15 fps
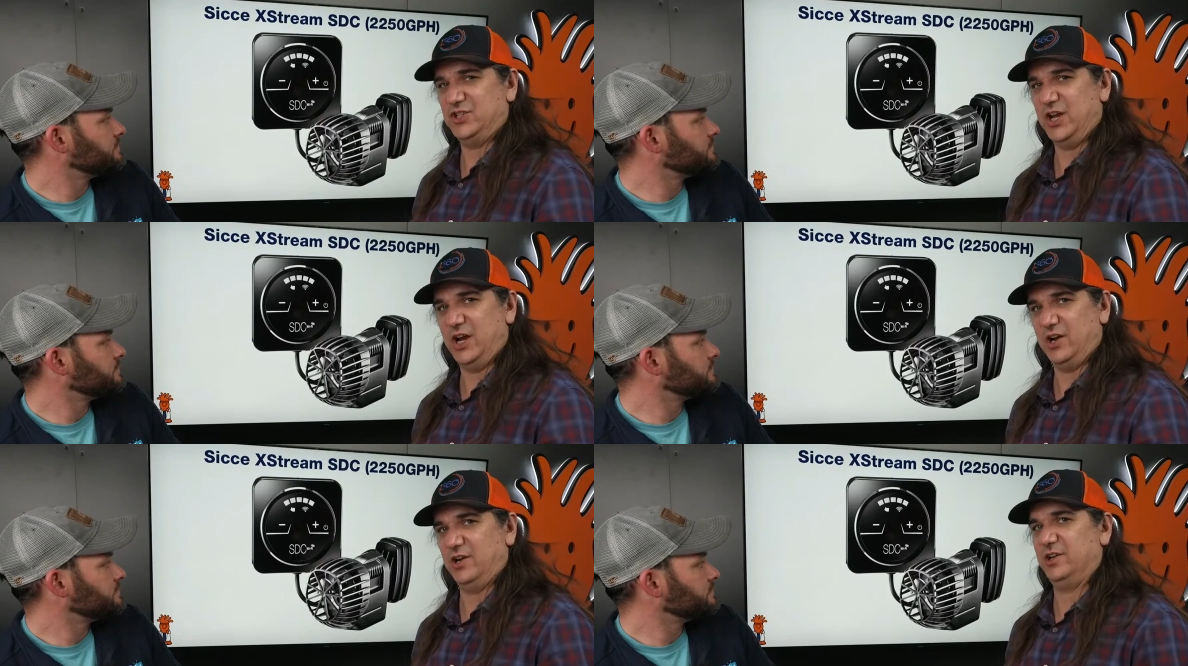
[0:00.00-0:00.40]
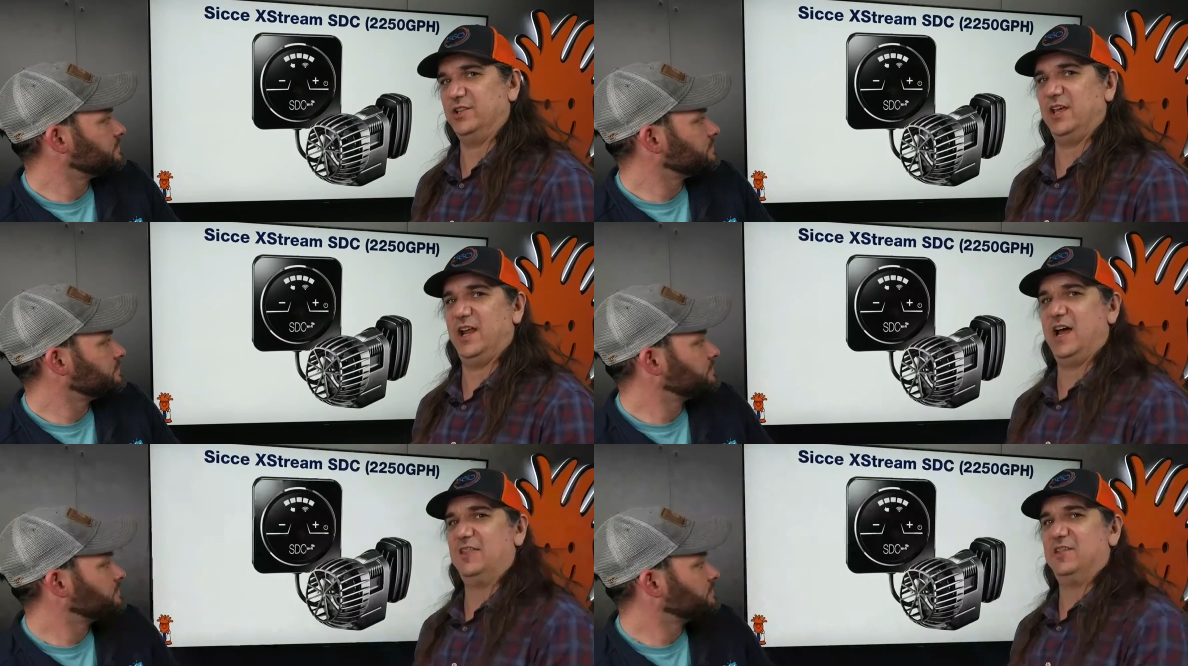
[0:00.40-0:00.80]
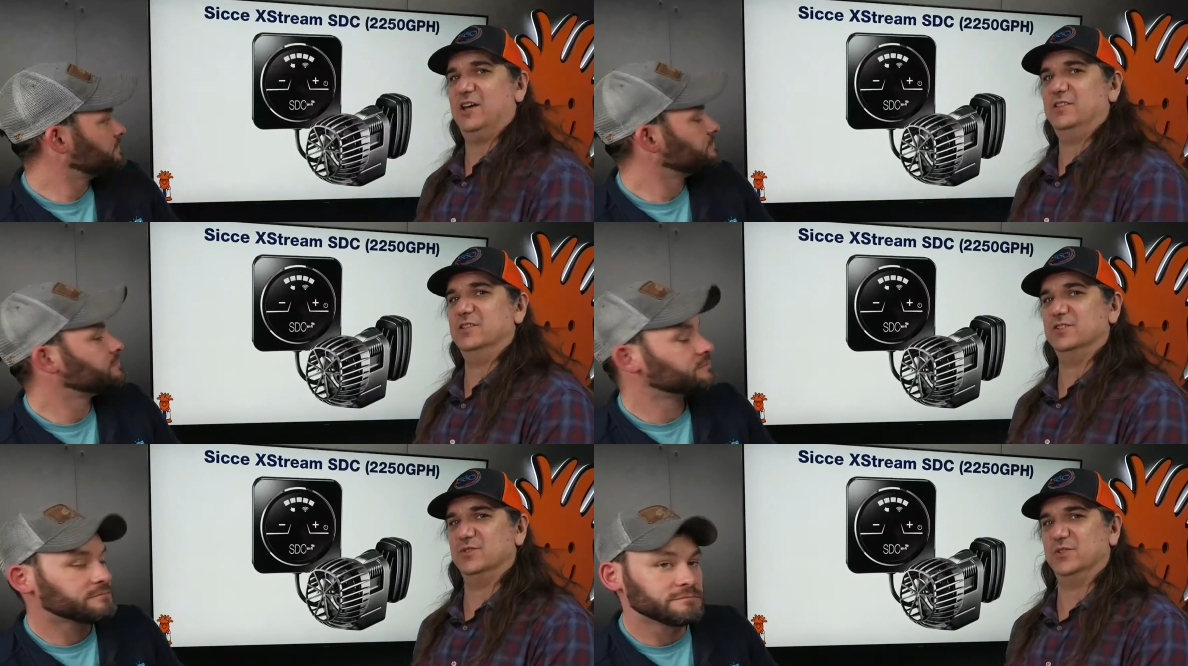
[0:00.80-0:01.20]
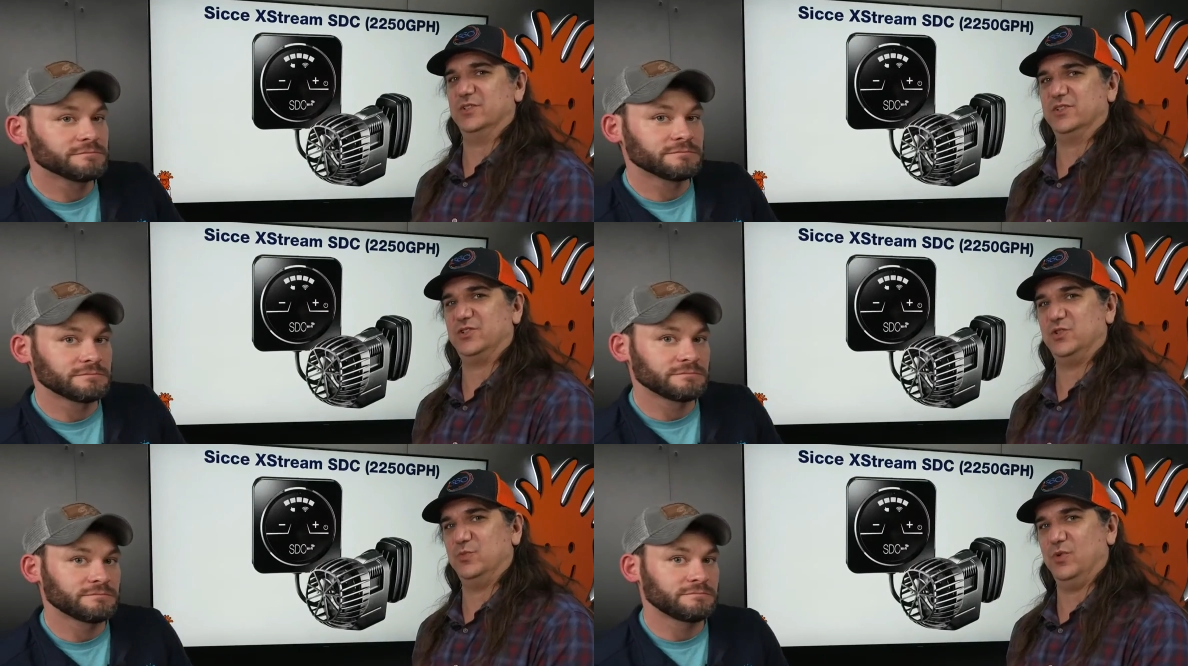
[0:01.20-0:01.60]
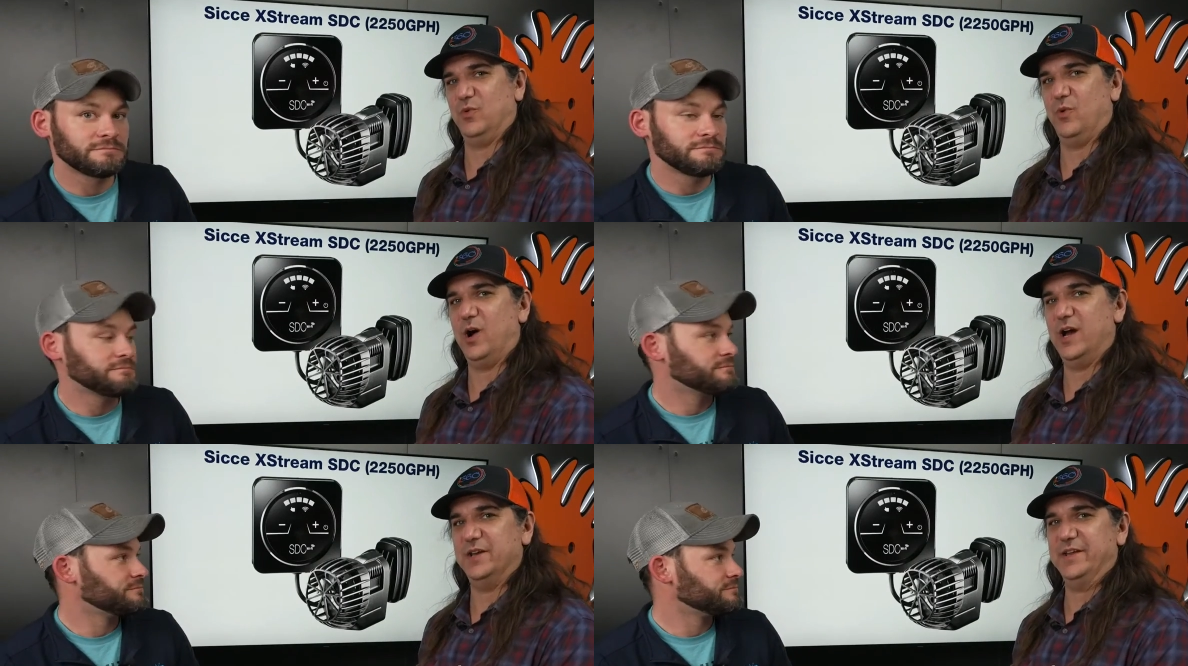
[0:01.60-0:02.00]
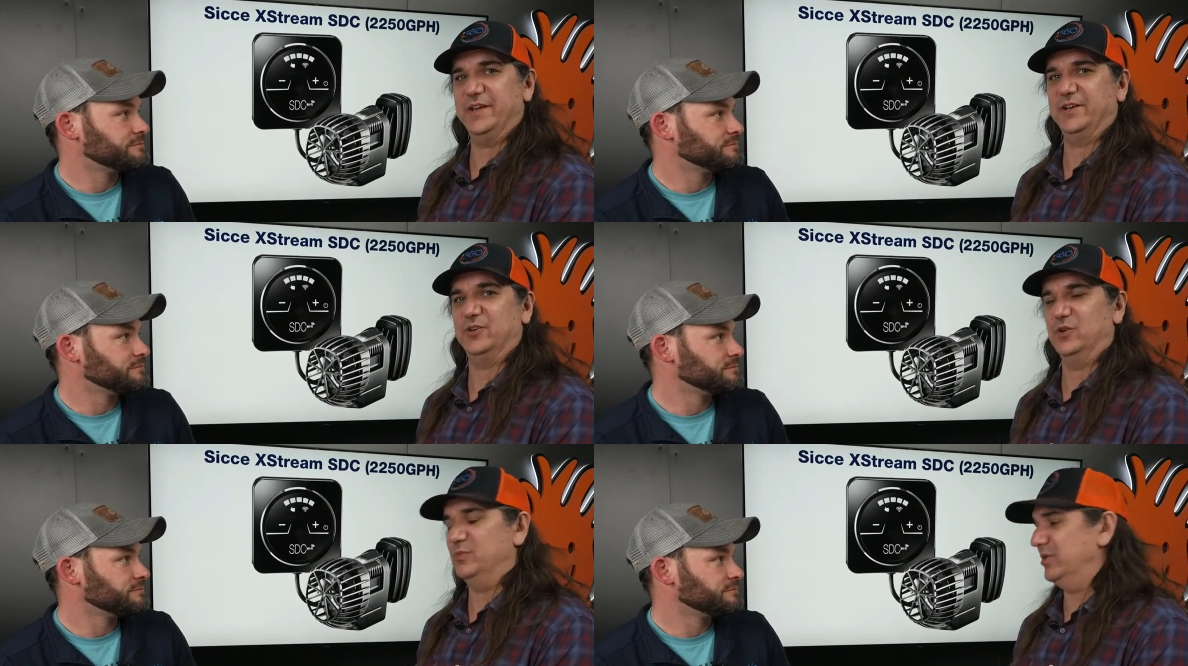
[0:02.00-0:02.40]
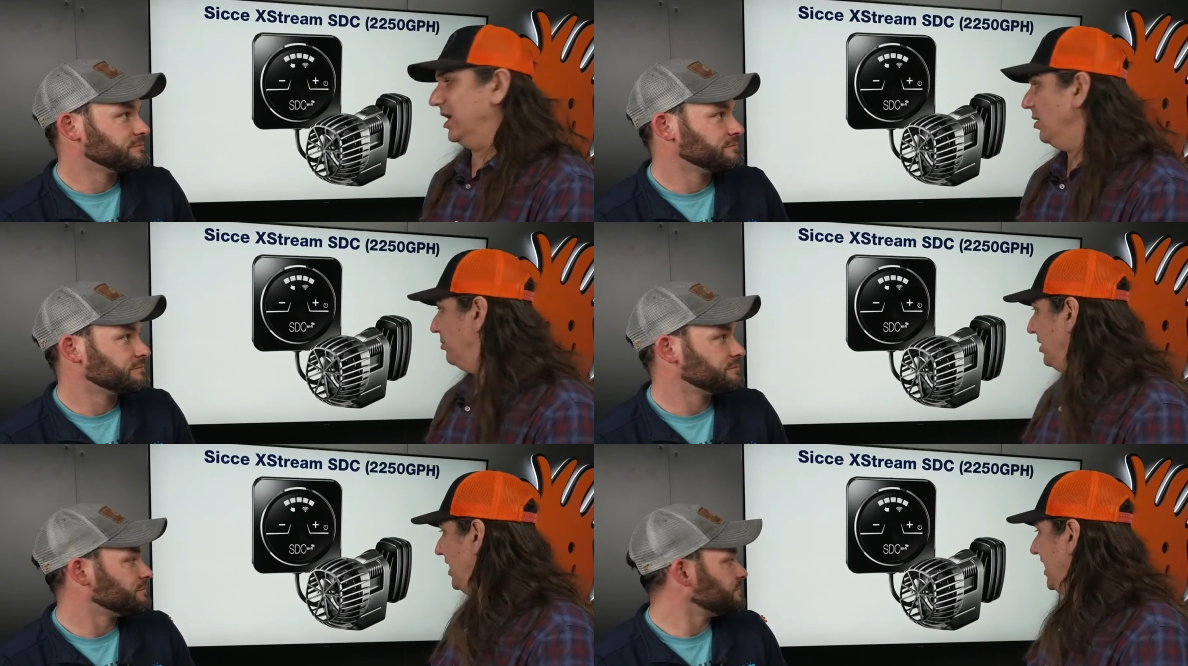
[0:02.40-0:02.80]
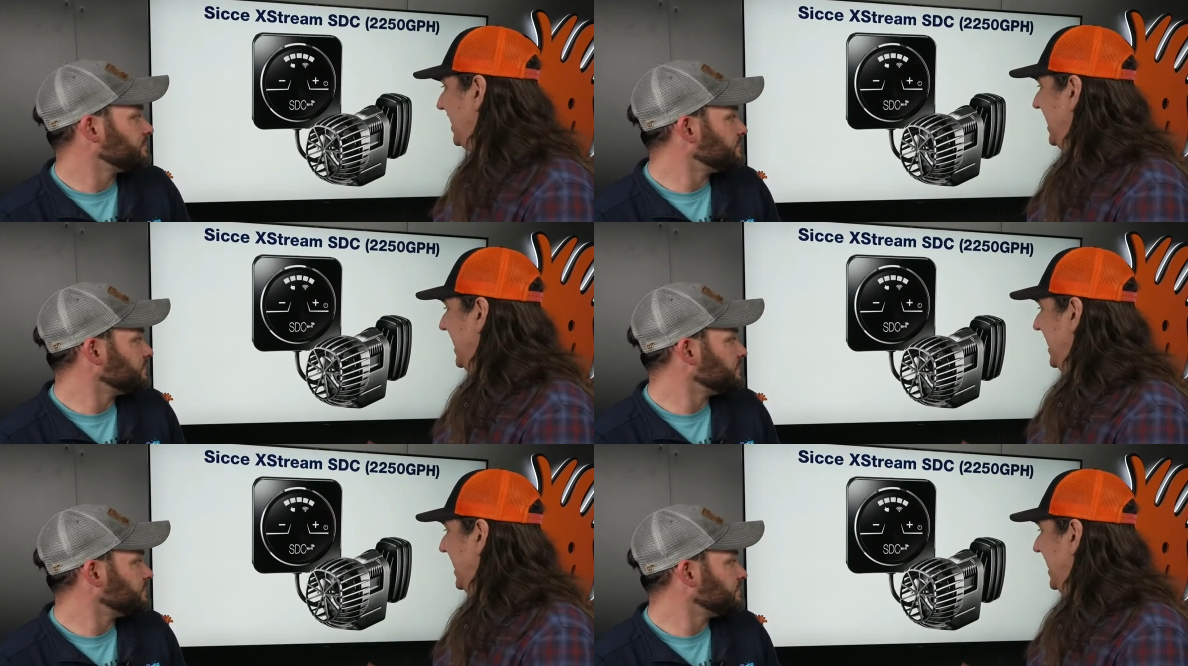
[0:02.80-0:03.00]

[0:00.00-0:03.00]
Speaker 1: shared that I thought this was a super wide angle pump